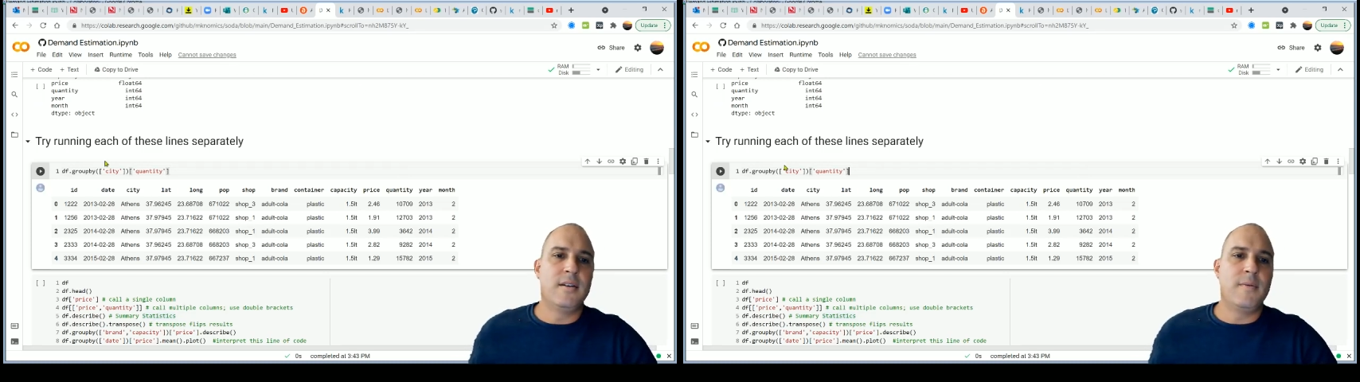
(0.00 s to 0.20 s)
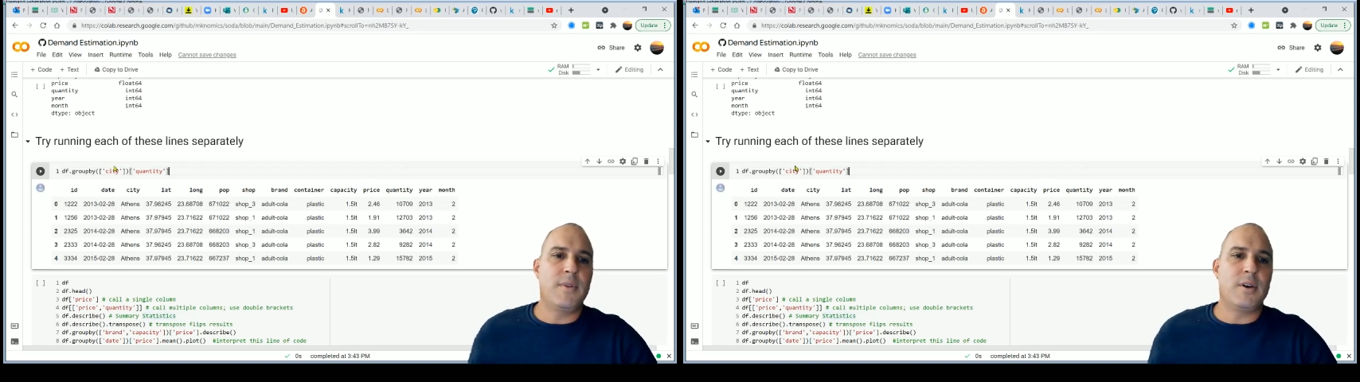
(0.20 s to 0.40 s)

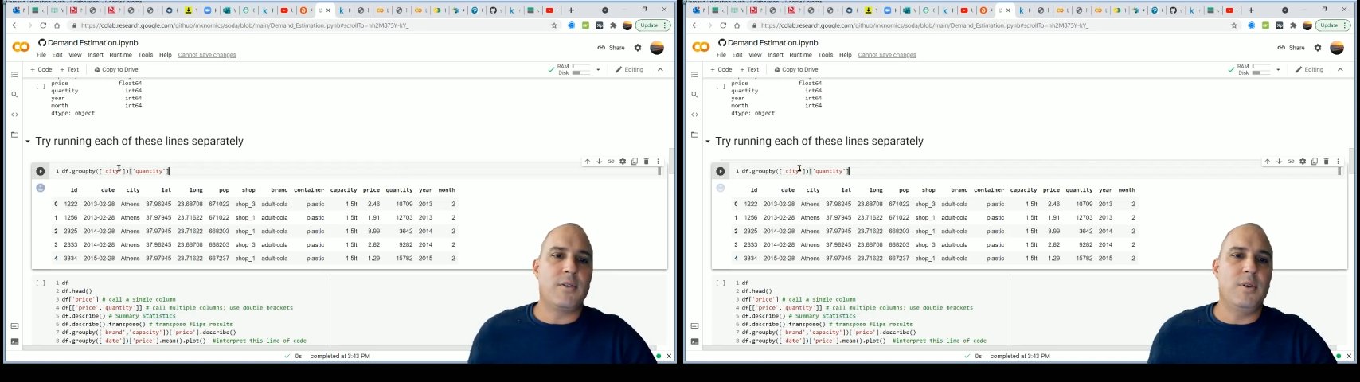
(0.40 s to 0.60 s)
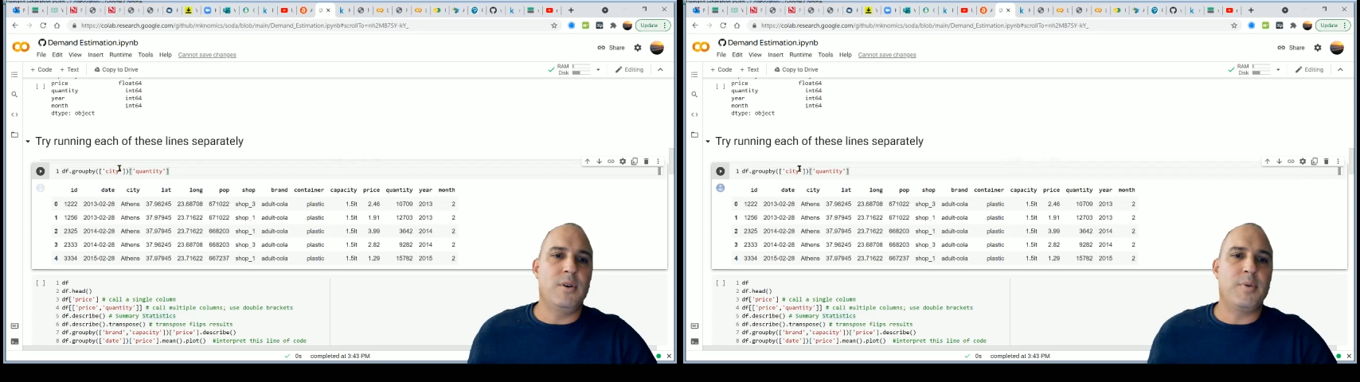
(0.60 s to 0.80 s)
the
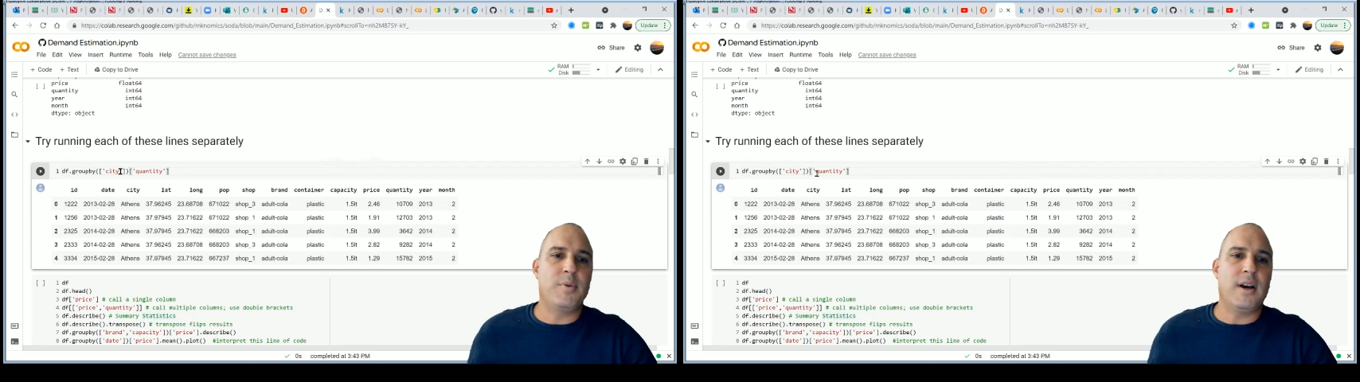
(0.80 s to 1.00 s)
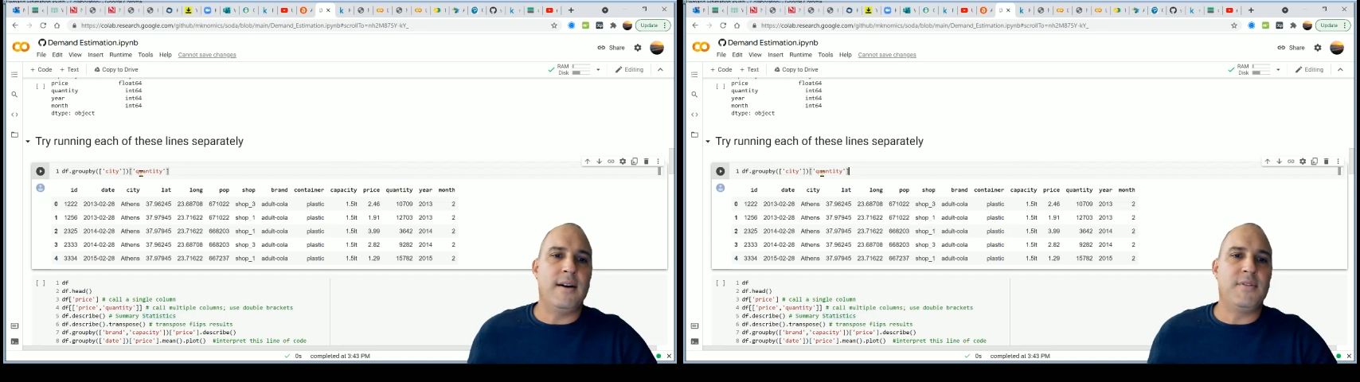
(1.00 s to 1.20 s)
group,
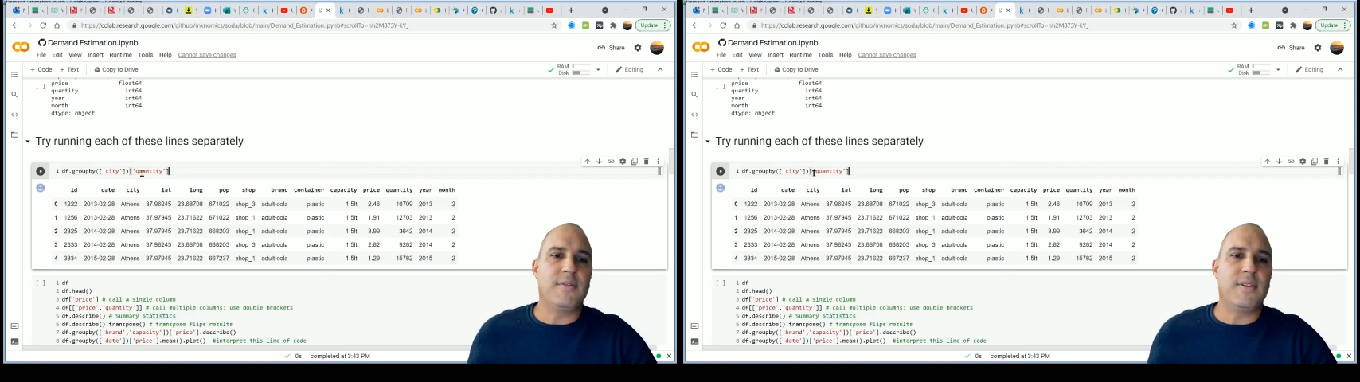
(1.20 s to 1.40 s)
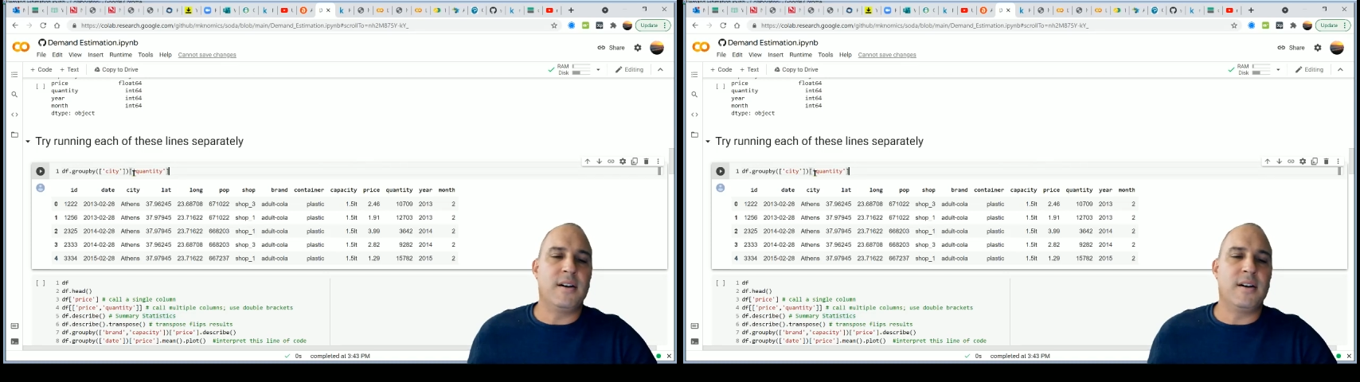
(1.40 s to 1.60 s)
I've
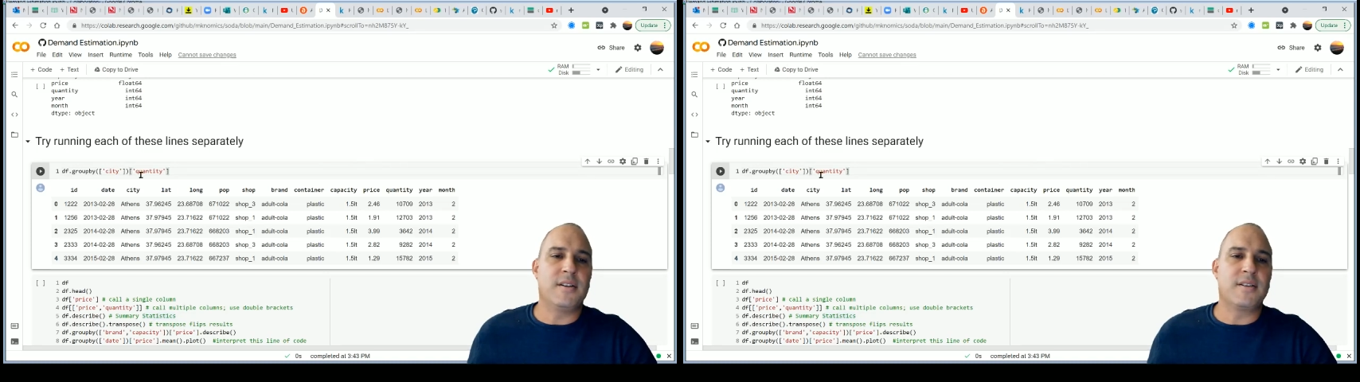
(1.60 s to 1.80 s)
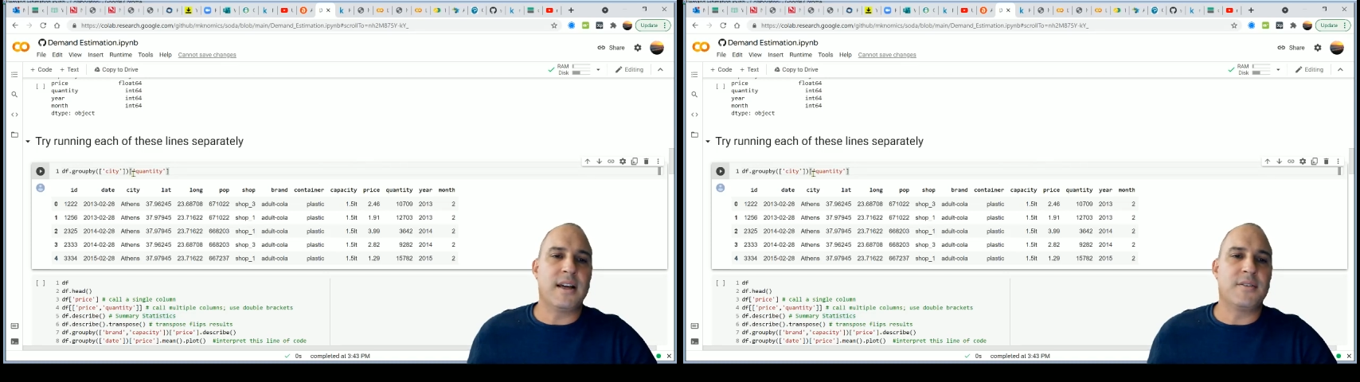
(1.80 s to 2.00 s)
defined on
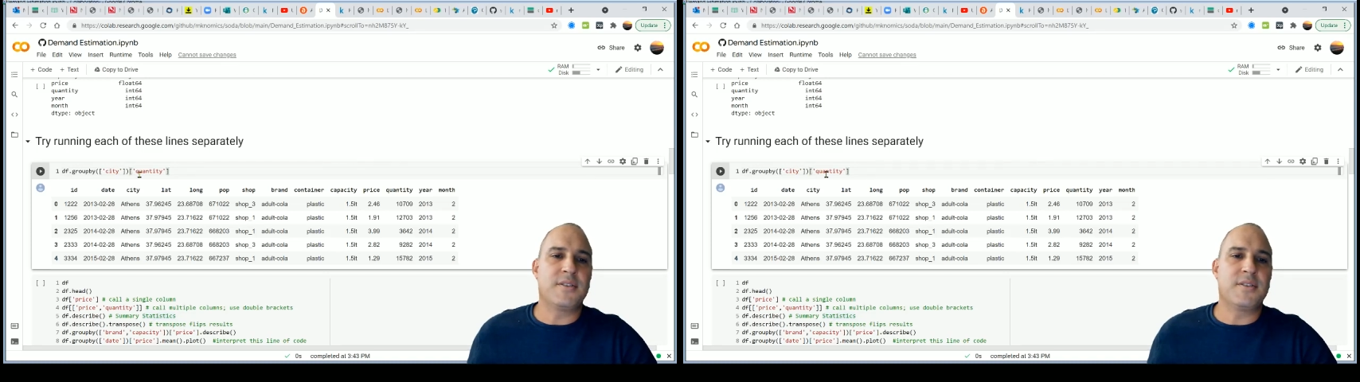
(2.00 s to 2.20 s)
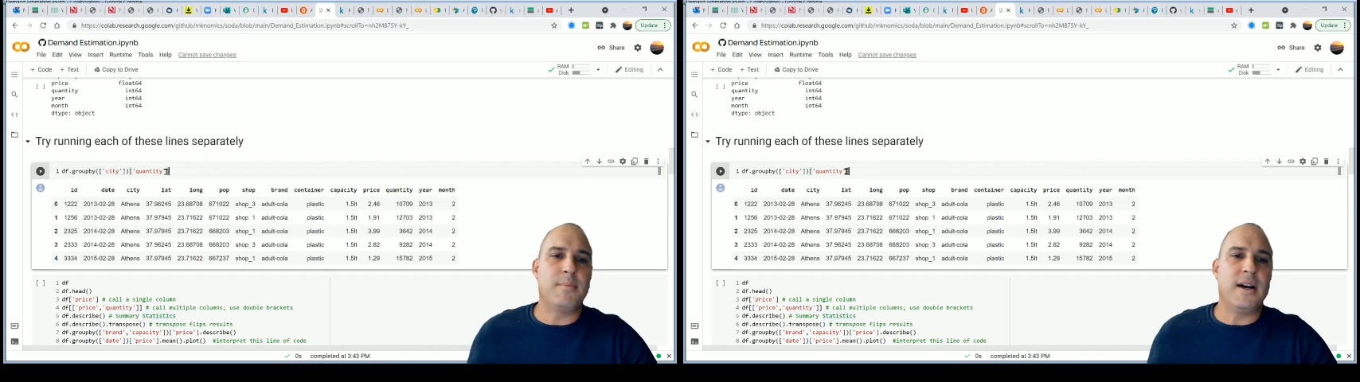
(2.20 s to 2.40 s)
this
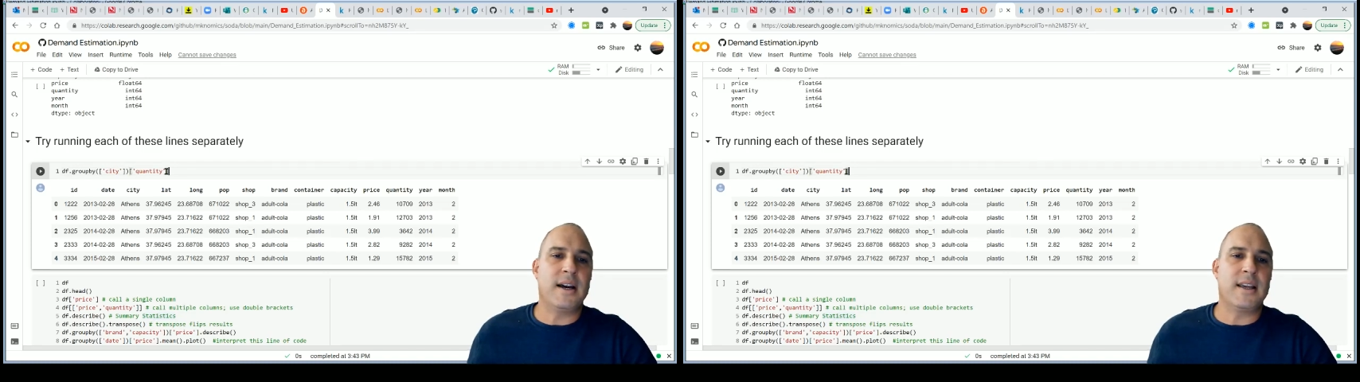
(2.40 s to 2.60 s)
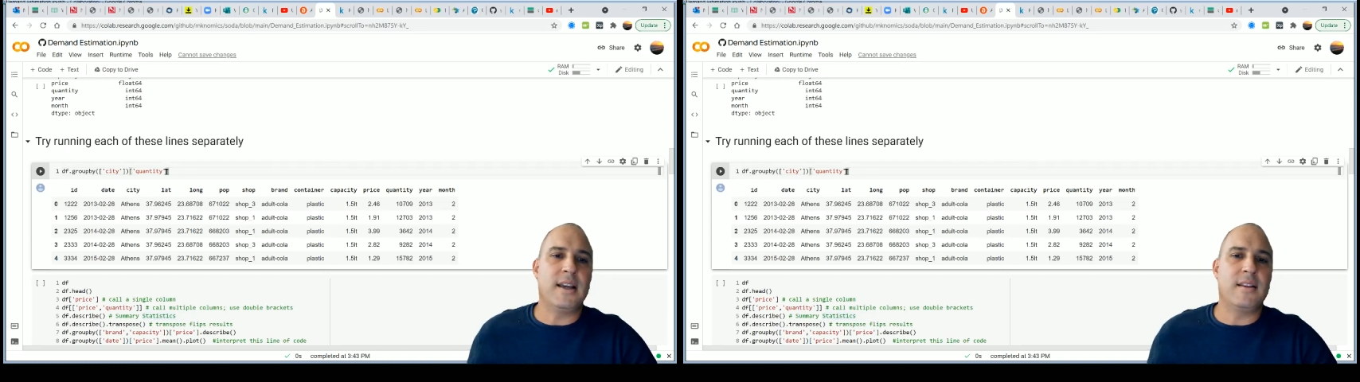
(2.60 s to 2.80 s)
outside
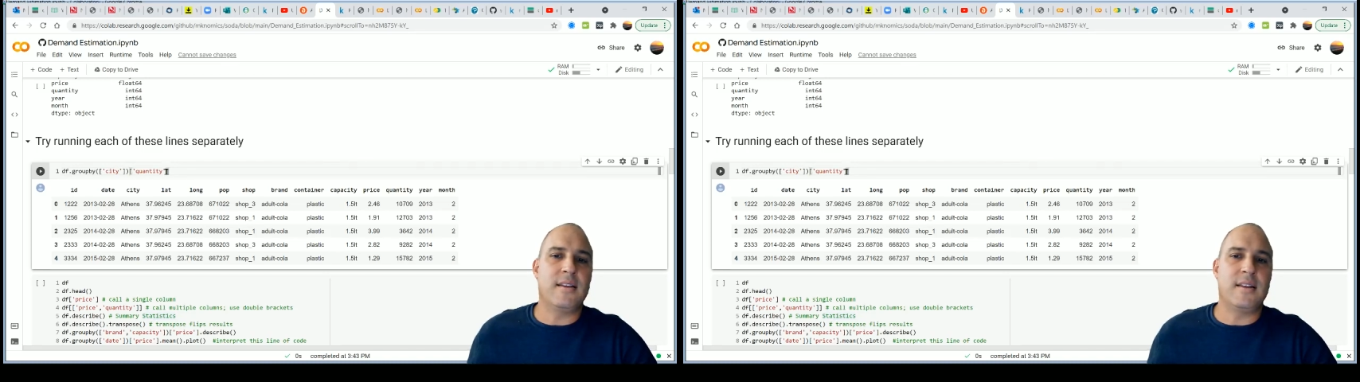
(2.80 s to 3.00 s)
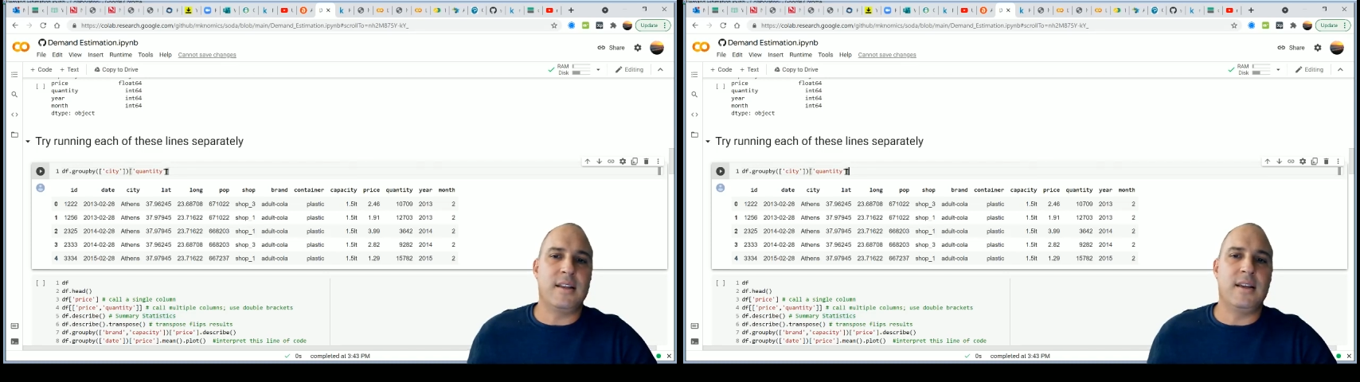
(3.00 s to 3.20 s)
bracket
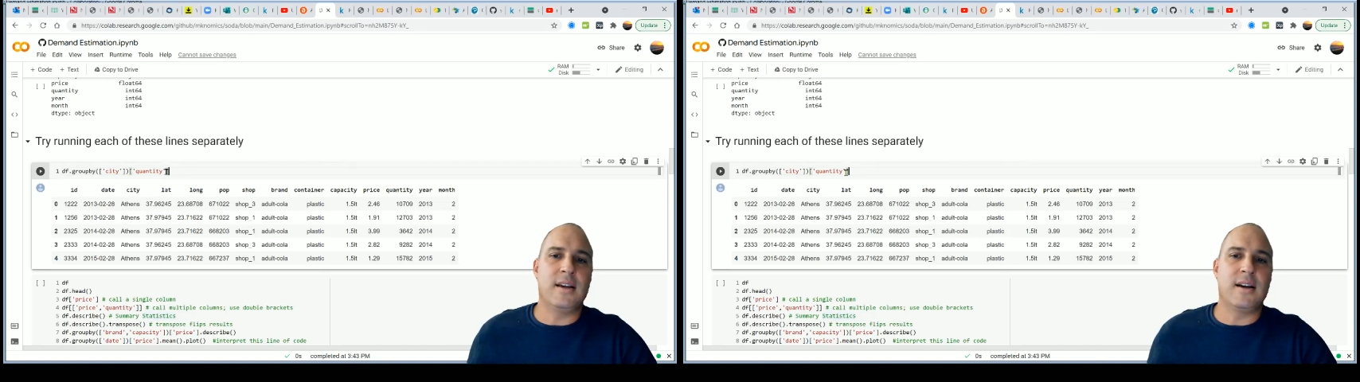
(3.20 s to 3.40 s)
the